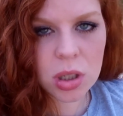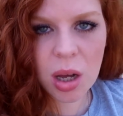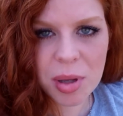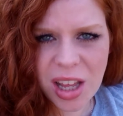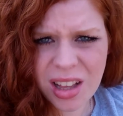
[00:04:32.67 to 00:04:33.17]

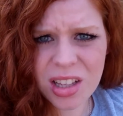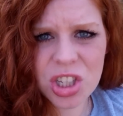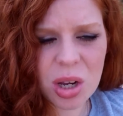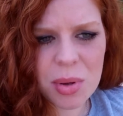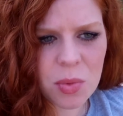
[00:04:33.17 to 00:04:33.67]

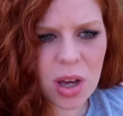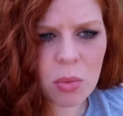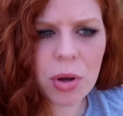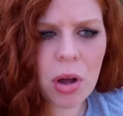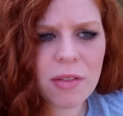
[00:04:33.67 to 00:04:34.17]
English. We
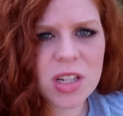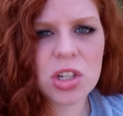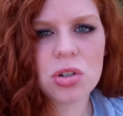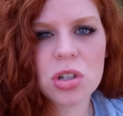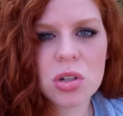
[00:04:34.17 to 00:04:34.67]
all have
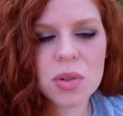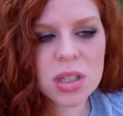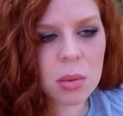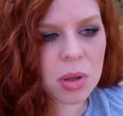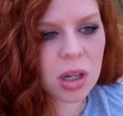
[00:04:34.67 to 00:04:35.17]
teachers doing
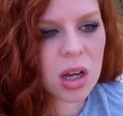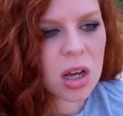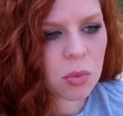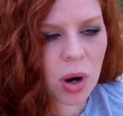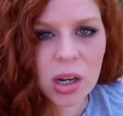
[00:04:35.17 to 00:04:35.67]
something.
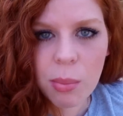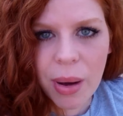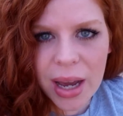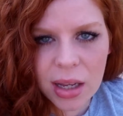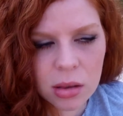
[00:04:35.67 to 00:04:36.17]
Riding a
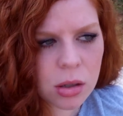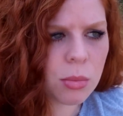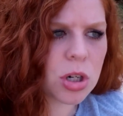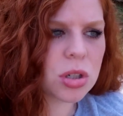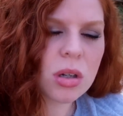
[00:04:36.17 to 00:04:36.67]
bike, learning
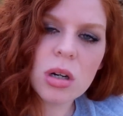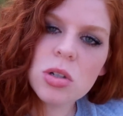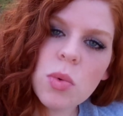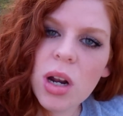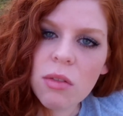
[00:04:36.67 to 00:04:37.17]
martial
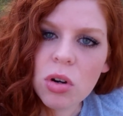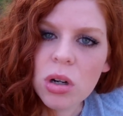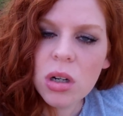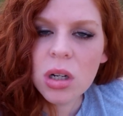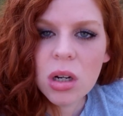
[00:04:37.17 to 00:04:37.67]
arts, whatever.
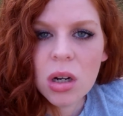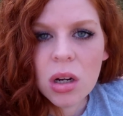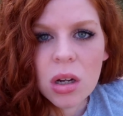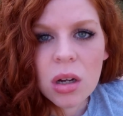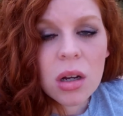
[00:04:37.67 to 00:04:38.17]

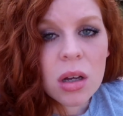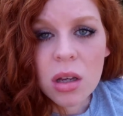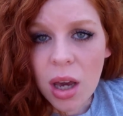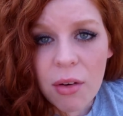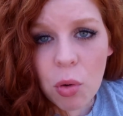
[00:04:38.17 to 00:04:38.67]

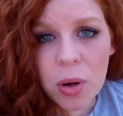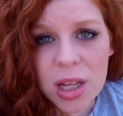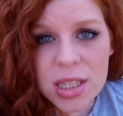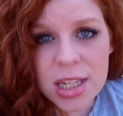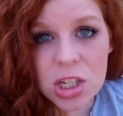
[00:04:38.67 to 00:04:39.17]
Everyone
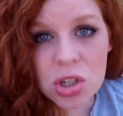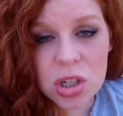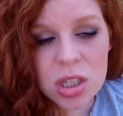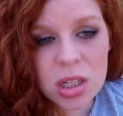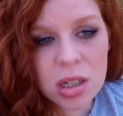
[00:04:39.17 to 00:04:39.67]
needs
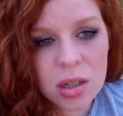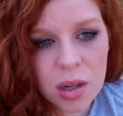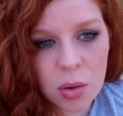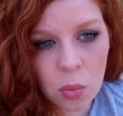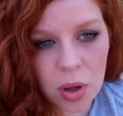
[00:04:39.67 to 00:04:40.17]
teachers,
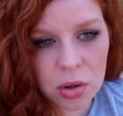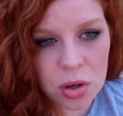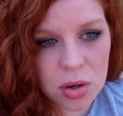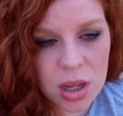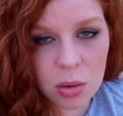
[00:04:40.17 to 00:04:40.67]
whether
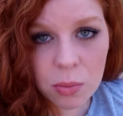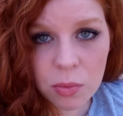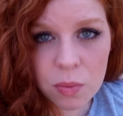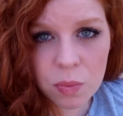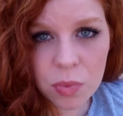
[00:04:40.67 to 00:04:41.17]
you need
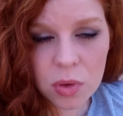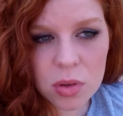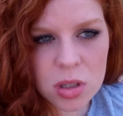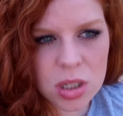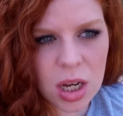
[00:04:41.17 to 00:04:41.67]
them
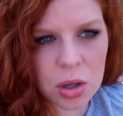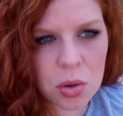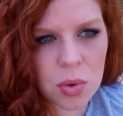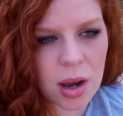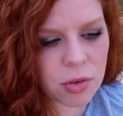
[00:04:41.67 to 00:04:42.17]
to tell
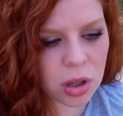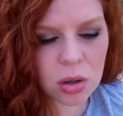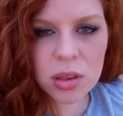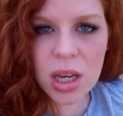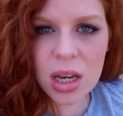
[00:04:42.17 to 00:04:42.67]
you every
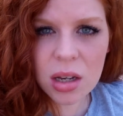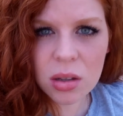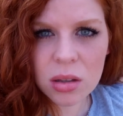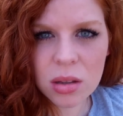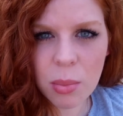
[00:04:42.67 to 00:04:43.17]
little
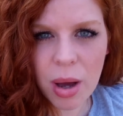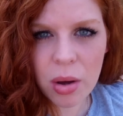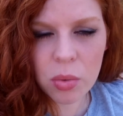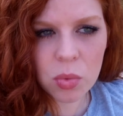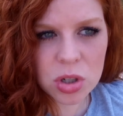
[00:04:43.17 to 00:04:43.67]
thing
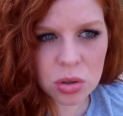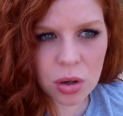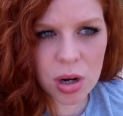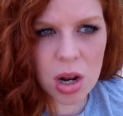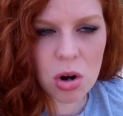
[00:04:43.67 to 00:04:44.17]
about what you're
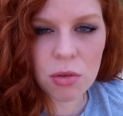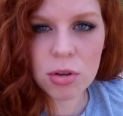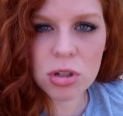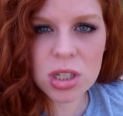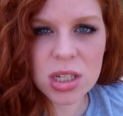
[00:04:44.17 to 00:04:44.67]
learning, or if
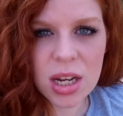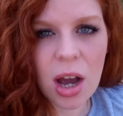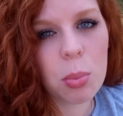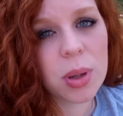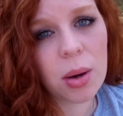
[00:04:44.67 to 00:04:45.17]
you just need
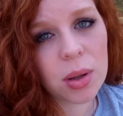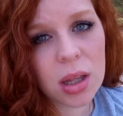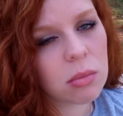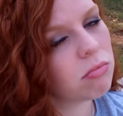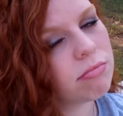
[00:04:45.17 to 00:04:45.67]
help now and
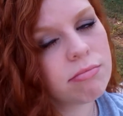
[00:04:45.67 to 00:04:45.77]
then.